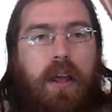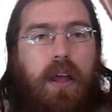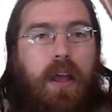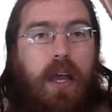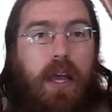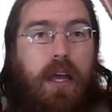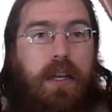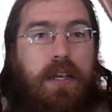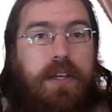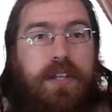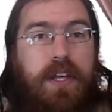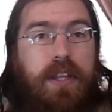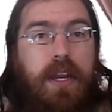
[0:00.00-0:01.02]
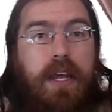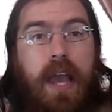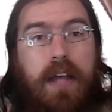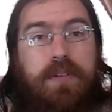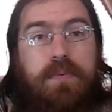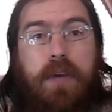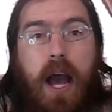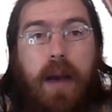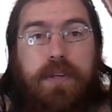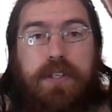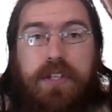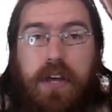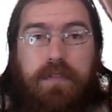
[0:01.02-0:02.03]
And he said that he had some
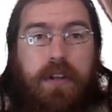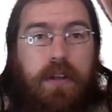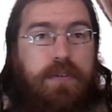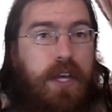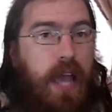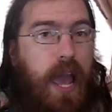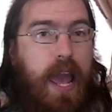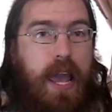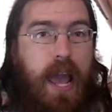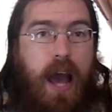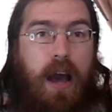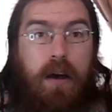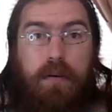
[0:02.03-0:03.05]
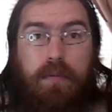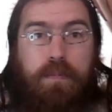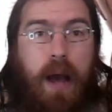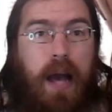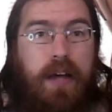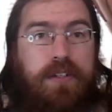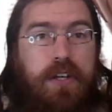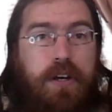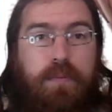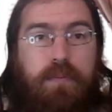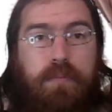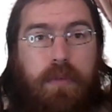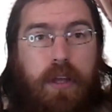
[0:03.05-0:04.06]
copies left, and I was like, hey, I'll buy
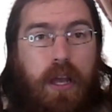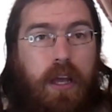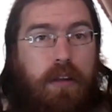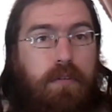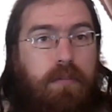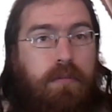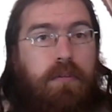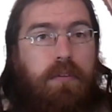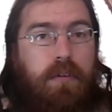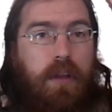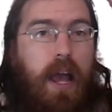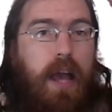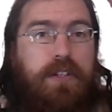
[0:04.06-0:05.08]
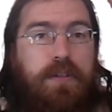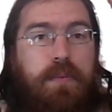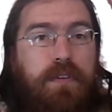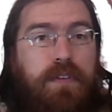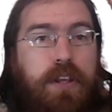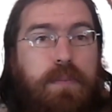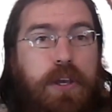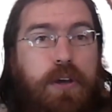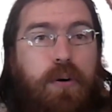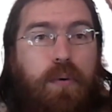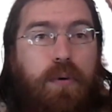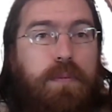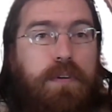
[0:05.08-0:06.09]
some. And asked him if he'd be
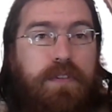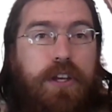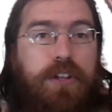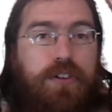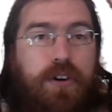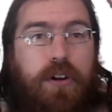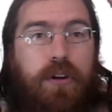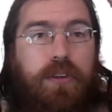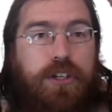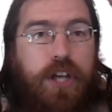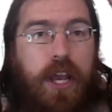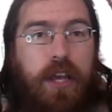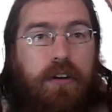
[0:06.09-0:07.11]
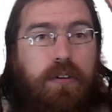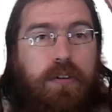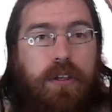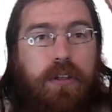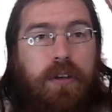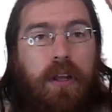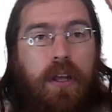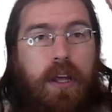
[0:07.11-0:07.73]
cool with me featuring it on the channel. And